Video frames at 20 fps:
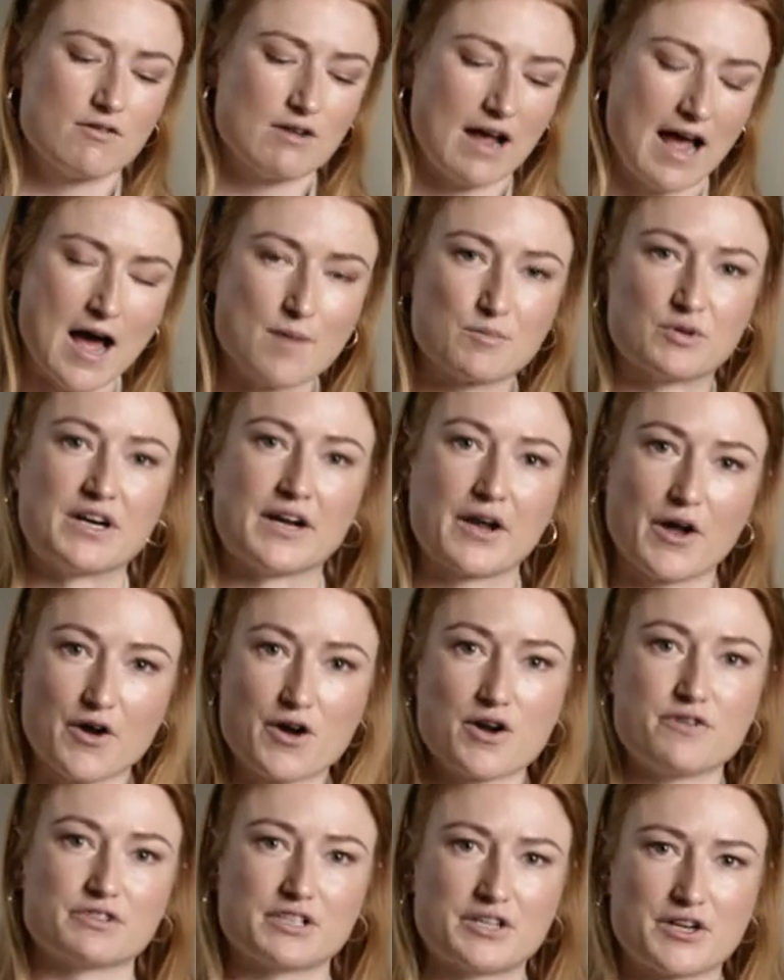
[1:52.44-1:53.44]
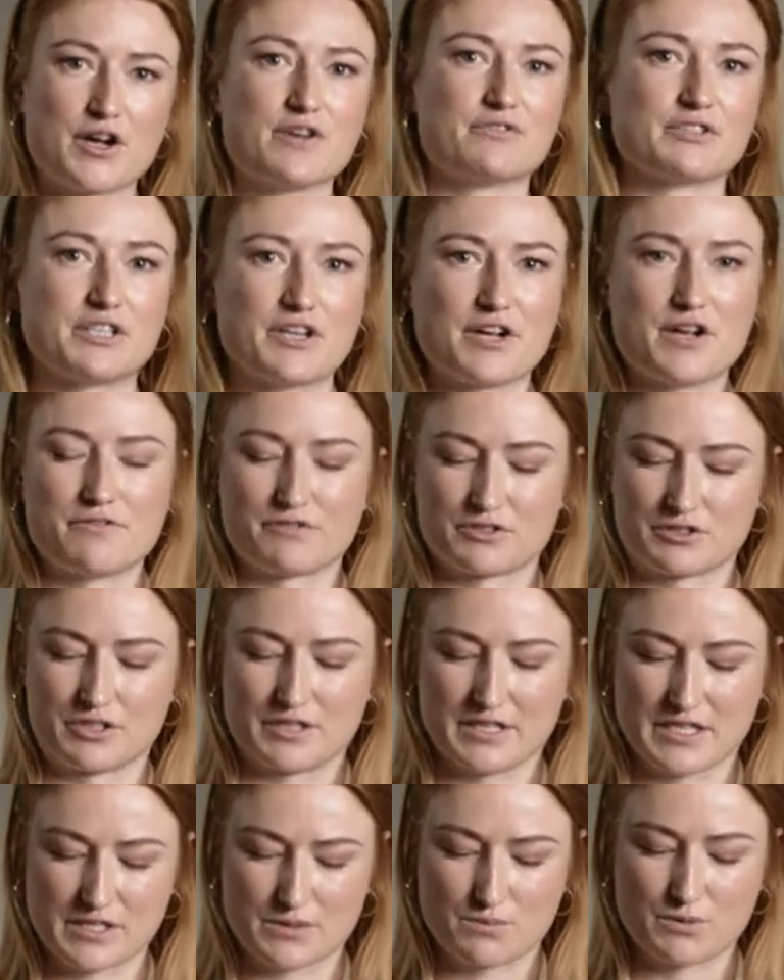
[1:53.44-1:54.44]
hammering over and over and over
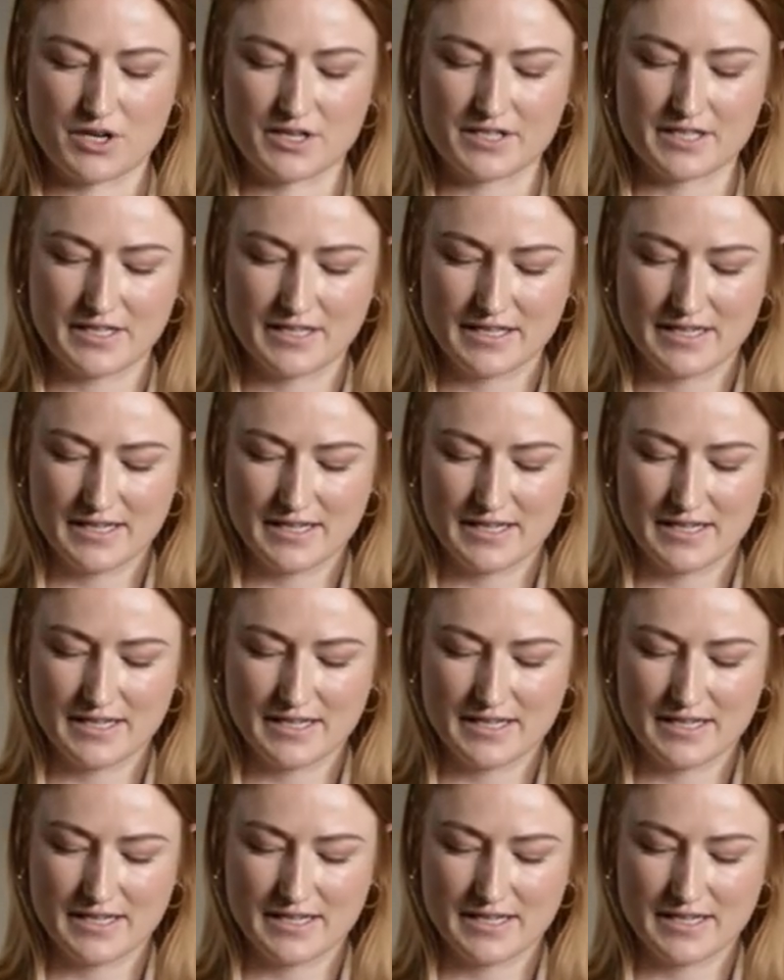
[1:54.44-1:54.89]
on this wood.